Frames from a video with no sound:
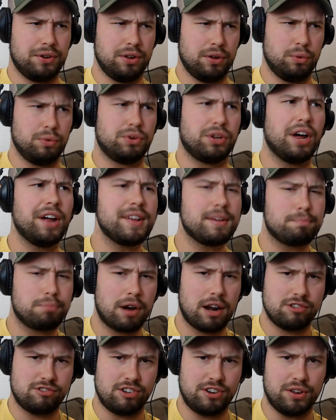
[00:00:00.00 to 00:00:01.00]
who does
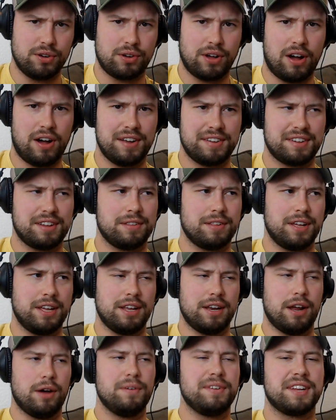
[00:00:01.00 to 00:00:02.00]
pressure you constantly. You
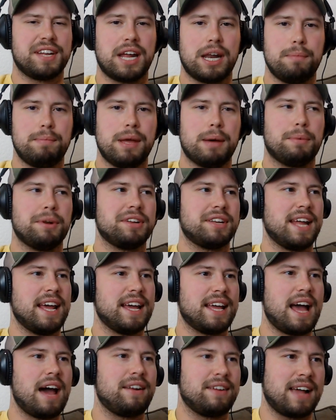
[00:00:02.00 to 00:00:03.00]
know, is he going to be able to take
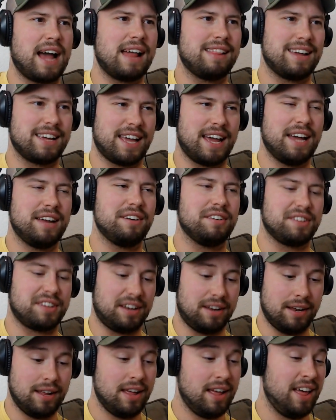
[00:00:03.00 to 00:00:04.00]
out a guy like
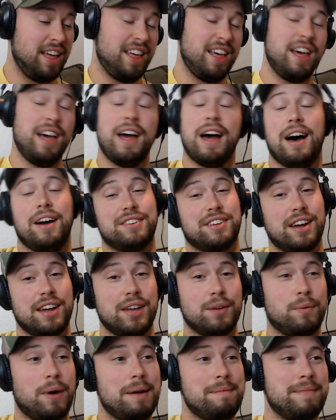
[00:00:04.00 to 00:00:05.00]
Anderson? I'll tell you
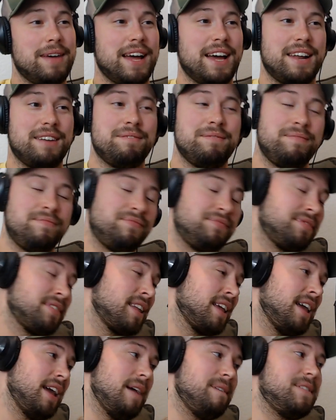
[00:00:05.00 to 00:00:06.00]
what, man,
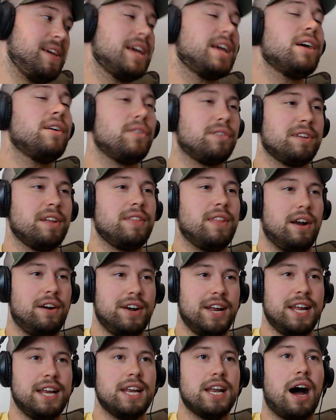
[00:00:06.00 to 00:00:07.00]
if he goes in there and
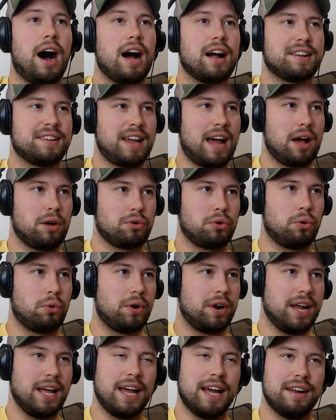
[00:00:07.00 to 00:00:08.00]
he knocks out
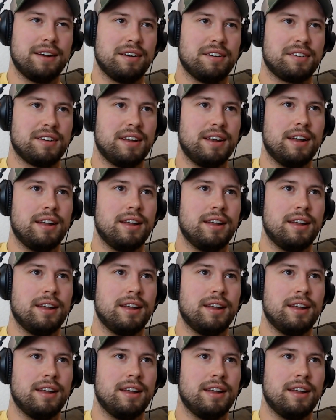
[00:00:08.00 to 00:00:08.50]
Corey Anderson,